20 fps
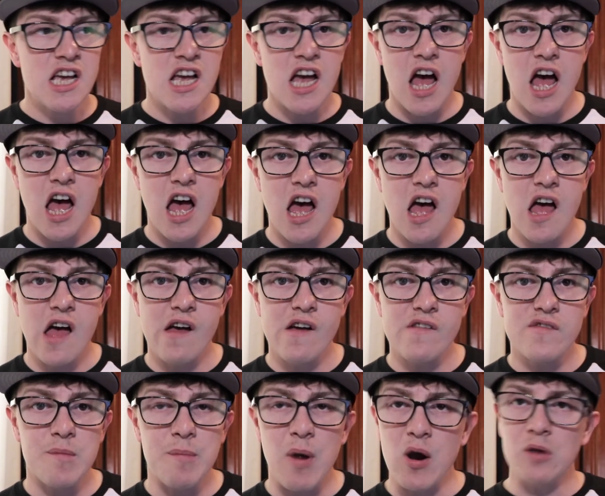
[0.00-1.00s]
for
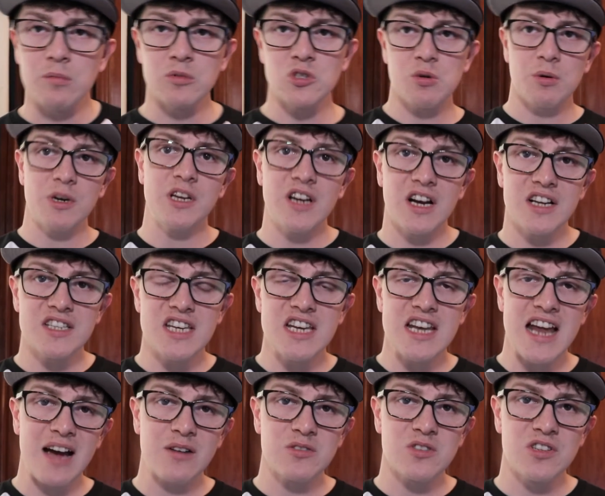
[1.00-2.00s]
Pokemon
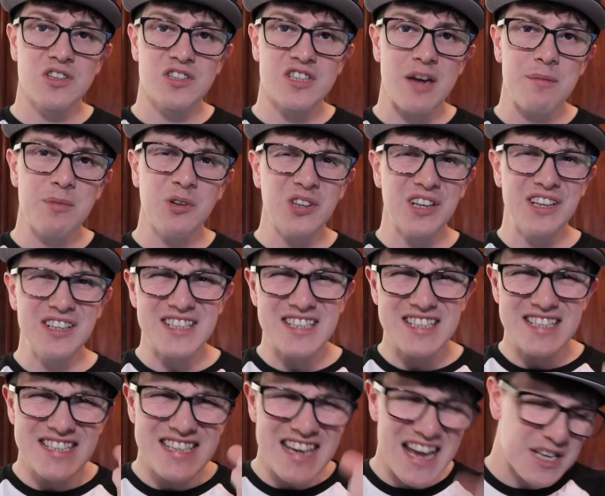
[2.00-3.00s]
2019 out on the table in
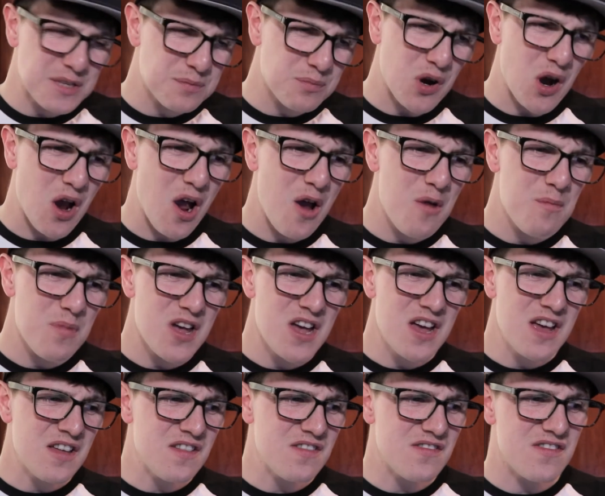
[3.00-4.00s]
desperate hope
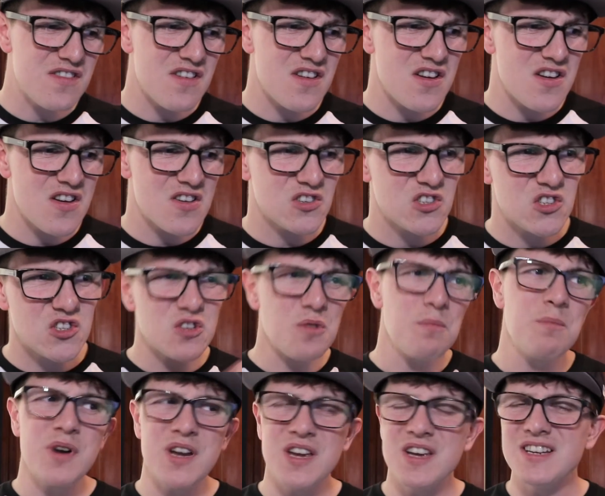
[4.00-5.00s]
that
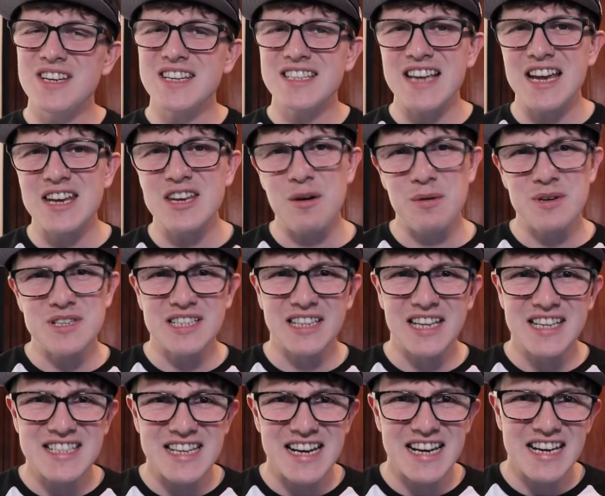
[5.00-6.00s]
somebody at Nintendo is
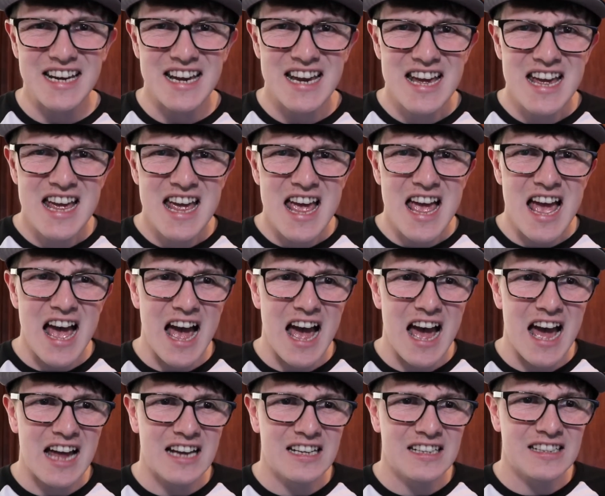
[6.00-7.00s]
listening
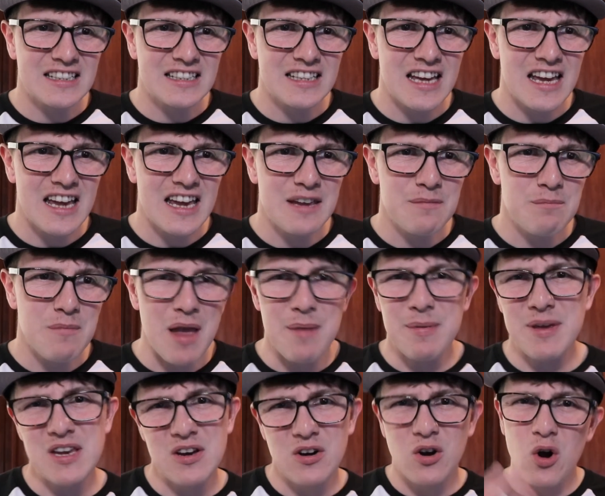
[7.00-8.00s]
and they
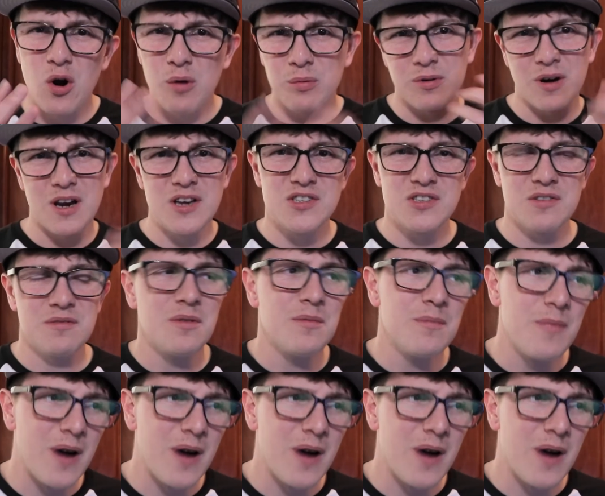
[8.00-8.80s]
maybe incorporate some of